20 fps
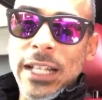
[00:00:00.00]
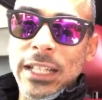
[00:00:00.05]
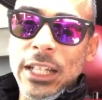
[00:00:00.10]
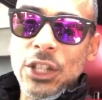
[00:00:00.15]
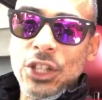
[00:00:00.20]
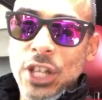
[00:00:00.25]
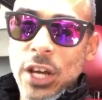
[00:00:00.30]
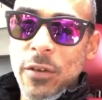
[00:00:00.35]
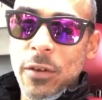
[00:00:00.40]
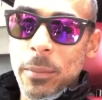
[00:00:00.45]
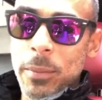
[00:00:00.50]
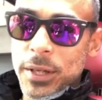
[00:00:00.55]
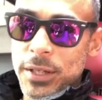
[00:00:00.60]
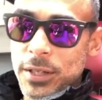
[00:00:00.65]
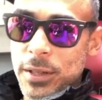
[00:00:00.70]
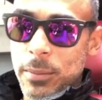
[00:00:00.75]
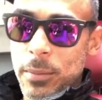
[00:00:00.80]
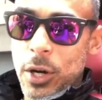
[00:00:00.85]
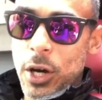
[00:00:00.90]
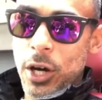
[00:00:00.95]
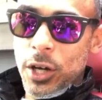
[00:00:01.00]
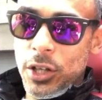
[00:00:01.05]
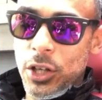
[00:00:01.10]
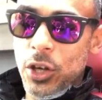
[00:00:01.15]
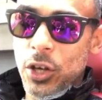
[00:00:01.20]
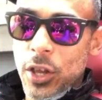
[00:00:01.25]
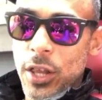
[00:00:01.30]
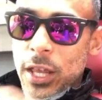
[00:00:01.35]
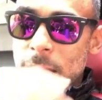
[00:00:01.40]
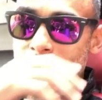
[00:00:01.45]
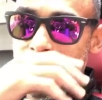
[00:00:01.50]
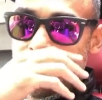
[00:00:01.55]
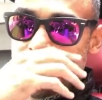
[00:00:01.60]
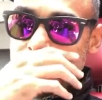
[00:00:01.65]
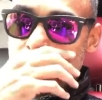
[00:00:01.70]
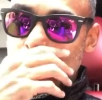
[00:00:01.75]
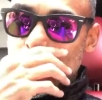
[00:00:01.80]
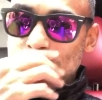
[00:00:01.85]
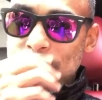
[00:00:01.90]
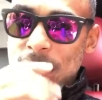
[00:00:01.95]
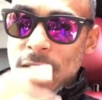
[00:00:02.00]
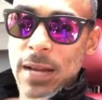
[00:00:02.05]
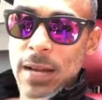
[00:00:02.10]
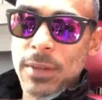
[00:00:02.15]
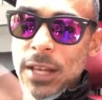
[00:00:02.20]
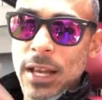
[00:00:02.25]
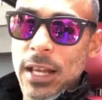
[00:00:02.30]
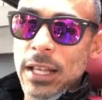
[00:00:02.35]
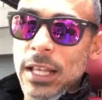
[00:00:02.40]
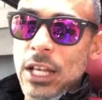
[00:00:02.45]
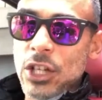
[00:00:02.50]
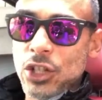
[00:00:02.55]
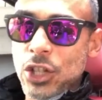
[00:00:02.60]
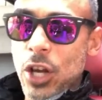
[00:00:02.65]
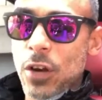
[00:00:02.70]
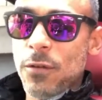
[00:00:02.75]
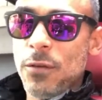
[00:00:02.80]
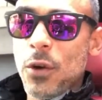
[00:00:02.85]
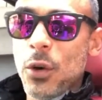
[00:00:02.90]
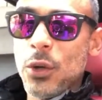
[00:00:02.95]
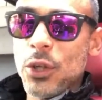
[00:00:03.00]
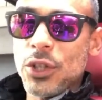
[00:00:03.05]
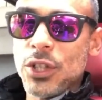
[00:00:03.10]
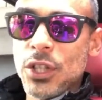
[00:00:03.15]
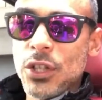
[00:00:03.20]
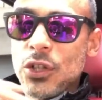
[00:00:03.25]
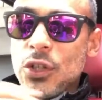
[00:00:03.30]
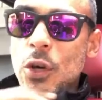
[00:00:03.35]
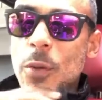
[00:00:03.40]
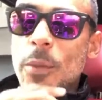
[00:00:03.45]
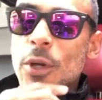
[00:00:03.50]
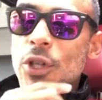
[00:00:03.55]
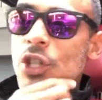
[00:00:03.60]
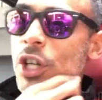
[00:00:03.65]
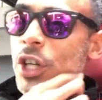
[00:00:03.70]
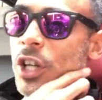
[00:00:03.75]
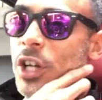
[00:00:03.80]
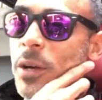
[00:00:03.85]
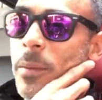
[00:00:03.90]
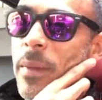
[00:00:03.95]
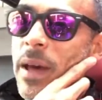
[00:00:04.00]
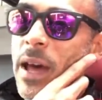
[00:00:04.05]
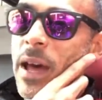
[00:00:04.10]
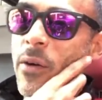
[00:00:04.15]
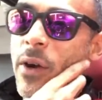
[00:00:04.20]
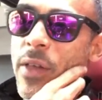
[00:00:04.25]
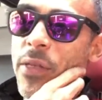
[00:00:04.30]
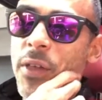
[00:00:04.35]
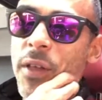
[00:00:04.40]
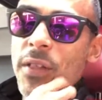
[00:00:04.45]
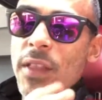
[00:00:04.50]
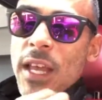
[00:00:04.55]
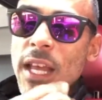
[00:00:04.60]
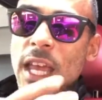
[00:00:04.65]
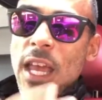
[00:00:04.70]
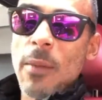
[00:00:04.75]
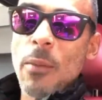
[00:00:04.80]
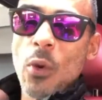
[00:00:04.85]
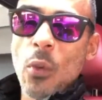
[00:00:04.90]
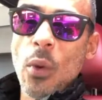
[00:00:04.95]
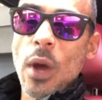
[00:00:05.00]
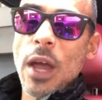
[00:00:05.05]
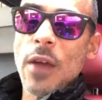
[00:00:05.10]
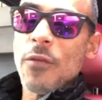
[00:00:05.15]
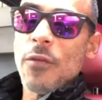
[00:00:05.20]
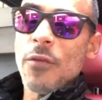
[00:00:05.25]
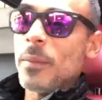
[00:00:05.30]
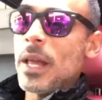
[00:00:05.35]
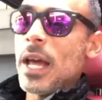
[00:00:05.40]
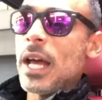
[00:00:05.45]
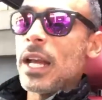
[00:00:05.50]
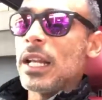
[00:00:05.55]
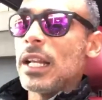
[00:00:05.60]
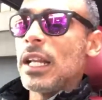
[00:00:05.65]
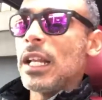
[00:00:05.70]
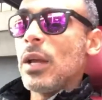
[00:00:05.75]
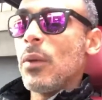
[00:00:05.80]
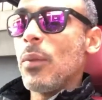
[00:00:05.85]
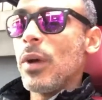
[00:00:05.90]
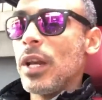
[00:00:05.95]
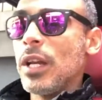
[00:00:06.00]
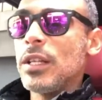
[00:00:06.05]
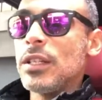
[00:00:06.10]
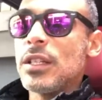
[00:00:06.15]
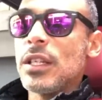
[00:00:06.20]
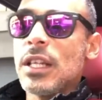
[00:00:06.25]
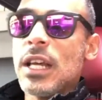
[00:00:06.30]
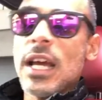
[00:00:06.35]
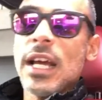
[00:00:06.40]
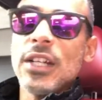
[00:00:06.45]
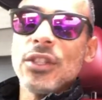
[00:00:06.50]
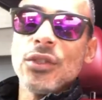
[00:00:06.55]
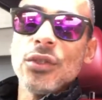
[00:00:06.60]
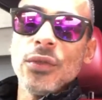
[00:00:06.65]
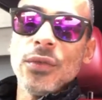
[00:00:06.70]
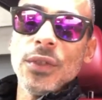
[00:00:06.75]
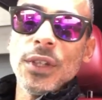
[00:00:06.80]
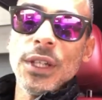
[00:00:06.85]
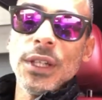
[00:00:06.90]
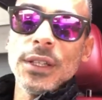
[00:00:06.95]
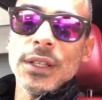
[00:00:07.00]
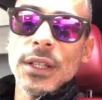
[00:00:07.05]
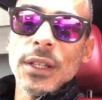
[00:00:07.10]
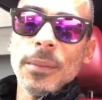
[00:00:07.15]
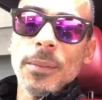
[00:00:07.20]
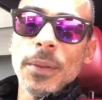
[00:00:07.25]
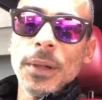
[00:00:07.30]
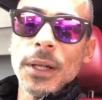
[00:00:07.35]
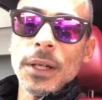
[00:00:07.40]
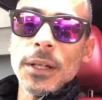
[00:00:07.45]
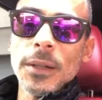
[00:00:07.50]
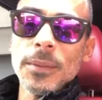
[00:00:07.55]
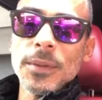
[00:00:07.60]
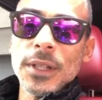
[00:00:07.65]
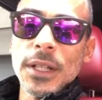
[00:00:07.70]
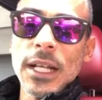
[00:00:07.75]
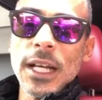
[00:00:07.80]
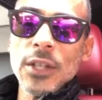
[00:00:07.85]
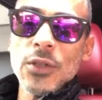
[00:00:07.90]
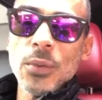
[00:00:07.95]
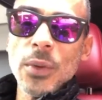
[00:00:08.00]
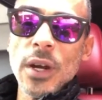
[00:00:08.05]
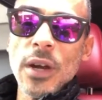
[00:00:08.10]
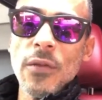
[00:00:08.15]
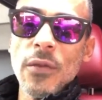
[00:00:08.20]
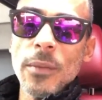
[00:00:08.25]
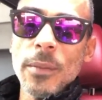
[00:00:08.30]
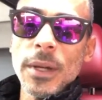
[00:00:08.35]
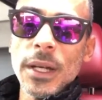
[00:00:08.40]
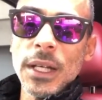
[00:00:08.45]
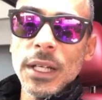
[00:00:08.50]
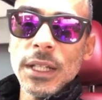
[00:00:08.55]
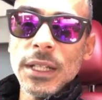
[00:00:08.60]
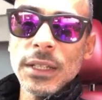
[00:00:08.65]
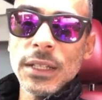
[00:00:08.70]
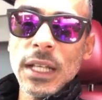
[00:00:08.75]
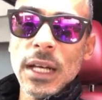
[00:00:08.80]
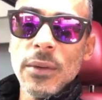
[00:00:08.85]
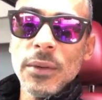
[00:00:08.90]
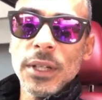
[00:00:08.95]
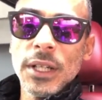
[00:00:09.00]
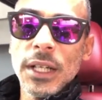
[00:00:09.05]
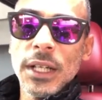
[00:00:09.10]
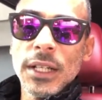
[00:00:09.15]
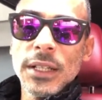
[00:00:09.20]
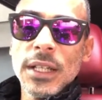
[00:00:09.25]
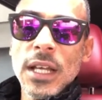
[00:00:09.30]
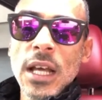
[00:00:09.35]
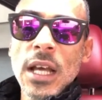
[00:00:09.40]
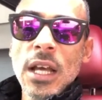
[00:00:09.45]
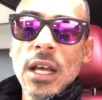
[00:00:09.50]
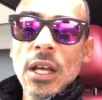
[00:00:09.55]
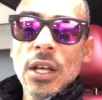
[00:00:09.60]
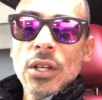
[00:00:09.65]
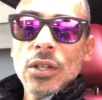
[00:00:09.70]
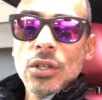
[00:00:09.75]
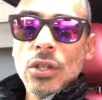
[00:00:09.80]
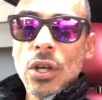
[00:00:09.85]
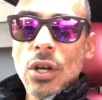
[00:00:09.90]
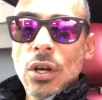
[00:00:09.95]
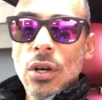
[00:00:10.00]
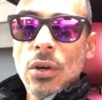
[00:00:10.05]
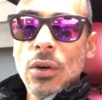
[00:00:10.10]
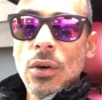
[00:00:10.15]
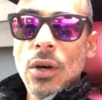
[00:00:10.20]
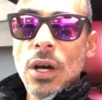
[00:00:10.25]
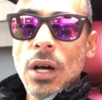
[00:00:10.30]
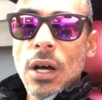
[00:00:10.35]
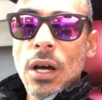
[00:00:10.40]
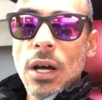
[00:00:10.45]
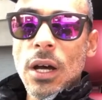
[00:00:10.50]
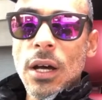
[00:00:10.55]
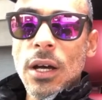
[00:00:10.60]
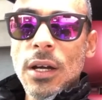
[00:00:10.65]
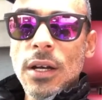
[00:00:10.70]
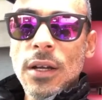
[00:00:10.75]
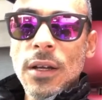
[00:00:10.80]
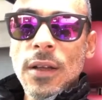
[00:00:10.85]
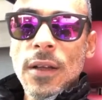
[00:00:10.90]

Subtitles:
think Chevy missed the mark. They at the same time, they started focusing so much on the Camaro. I think they came away from that, and then they went into the SUVs and the pickups, and that's where everybody is nowadays. So,